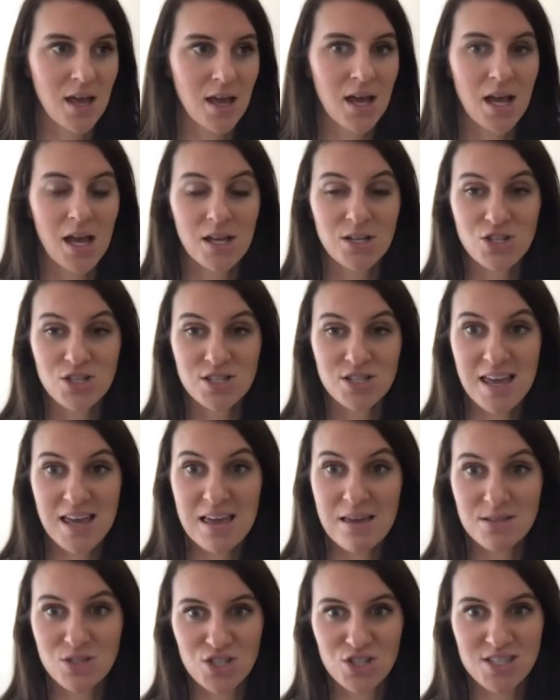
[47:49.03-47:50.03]
and just
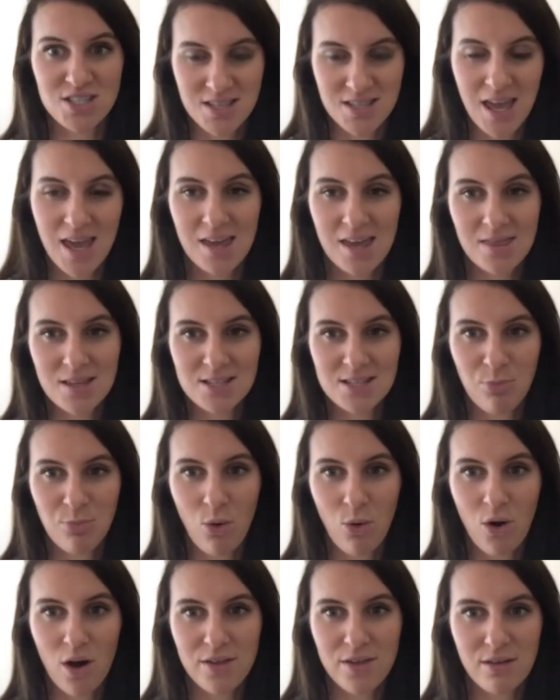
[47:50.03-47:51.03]
stay in the
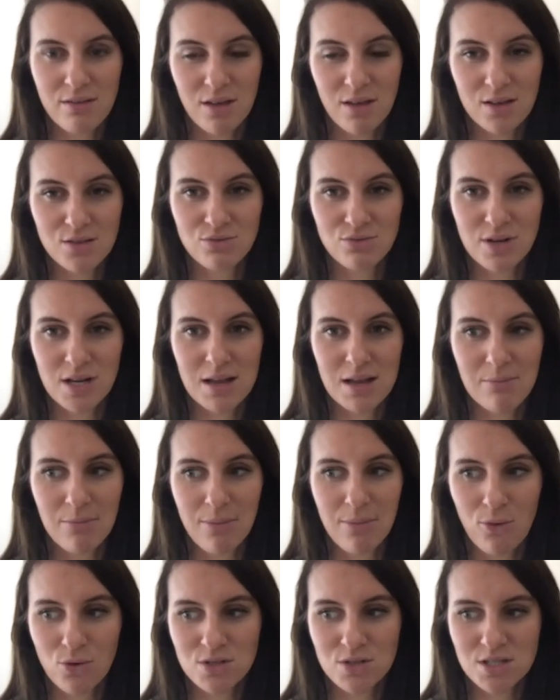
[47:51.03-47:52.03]
sport. I think that's really
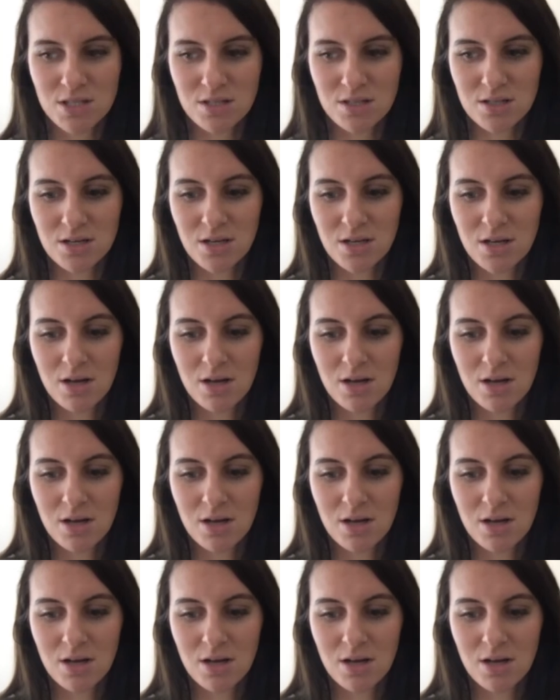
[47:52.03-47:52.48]
important.